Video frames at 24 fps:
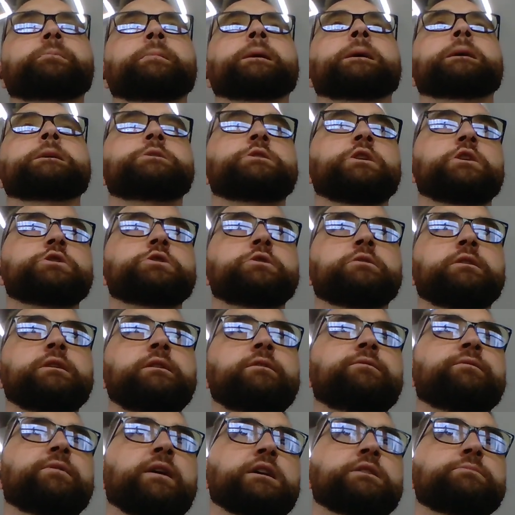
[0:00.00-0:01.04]

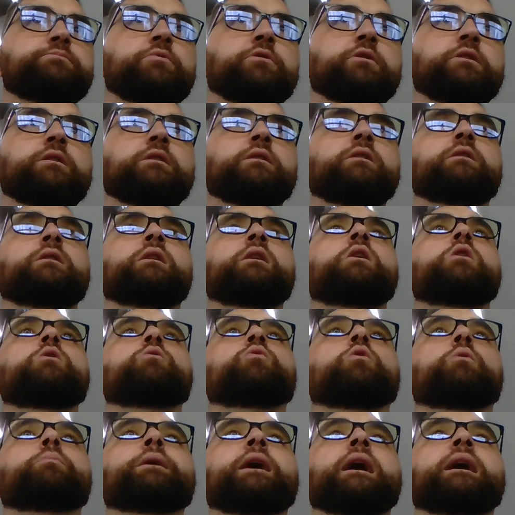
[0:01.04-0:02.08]
Additionally, Facebook
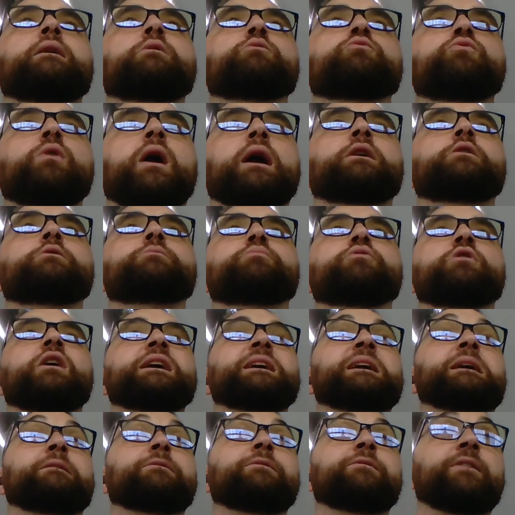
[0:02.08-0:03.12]
will pay a
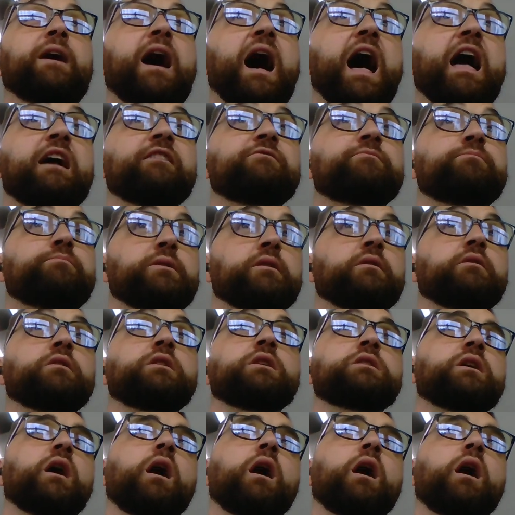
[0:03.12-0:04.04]
record-breaking $5 billion